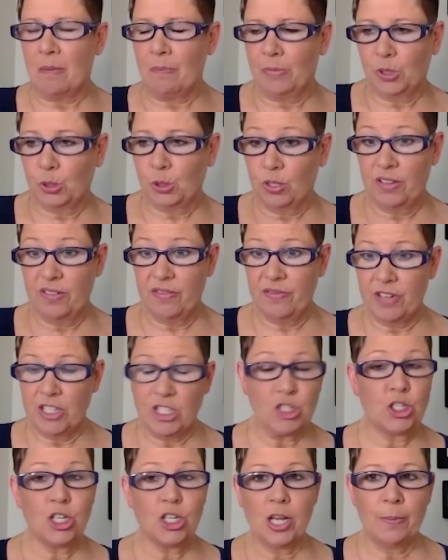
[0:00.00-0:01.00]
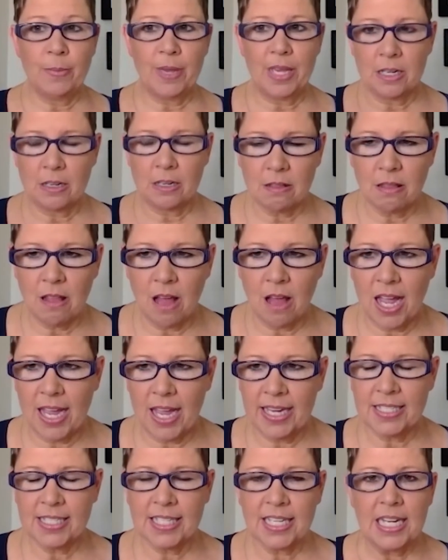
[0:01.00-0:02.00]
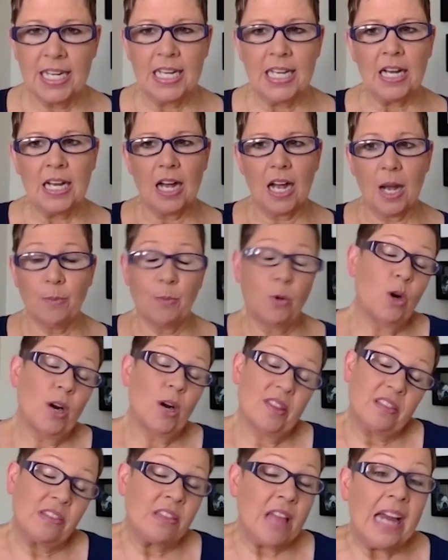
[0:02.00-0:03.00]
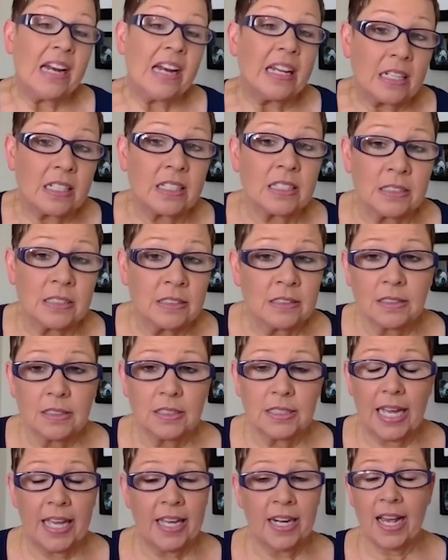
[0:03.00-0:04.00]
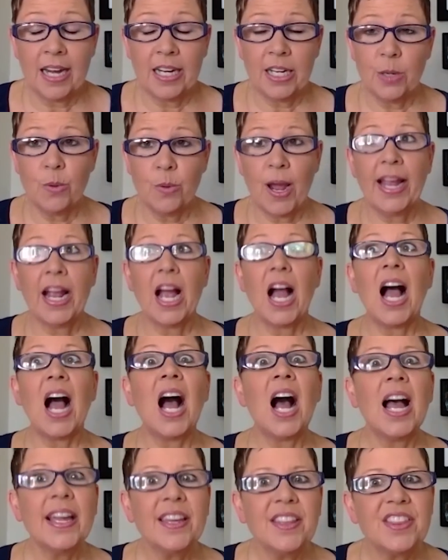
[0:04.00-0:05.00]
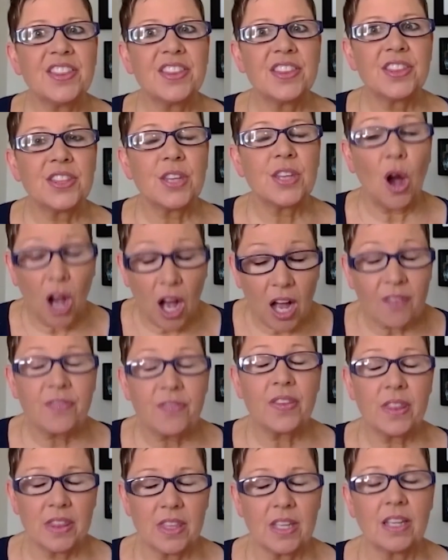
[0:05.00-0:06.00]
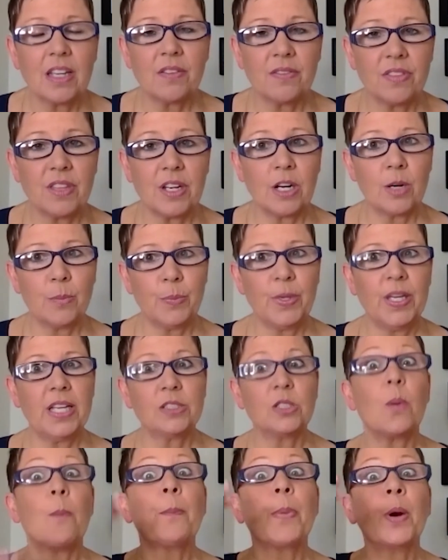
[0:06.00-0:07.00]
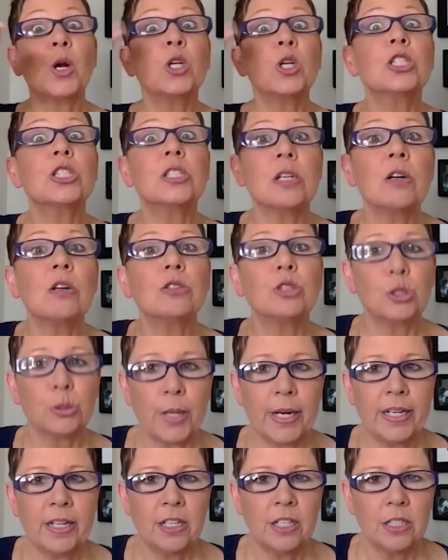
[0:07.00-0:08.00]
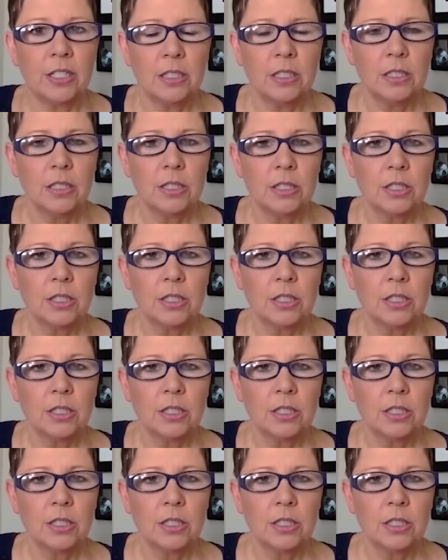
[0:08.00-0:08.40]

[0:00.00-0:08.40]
sort of gym inclined or athletic in any way, I often think of therapy as a personal trainer